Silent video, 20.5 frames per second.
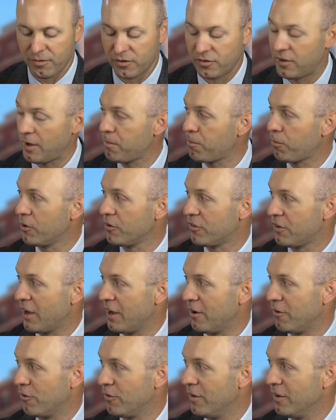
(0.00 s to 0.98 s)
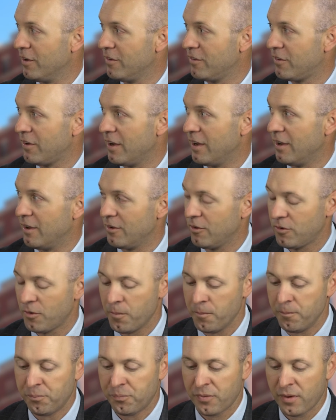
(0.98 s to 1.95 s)
separate standard that says
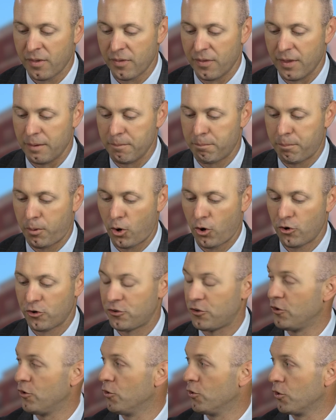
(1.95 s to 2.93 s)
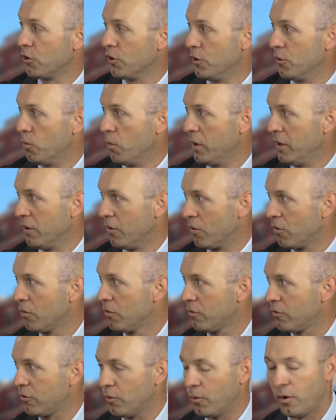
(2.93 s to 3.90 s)
that personal
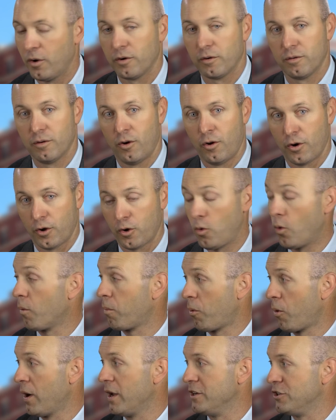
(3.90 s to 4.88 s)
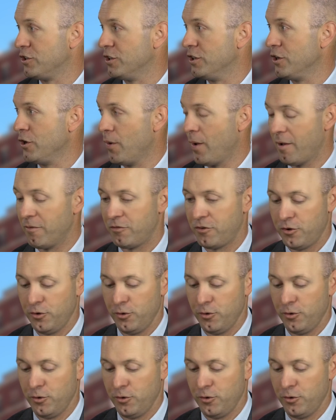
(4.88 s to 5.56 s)
goodwill, so on a corporation, you have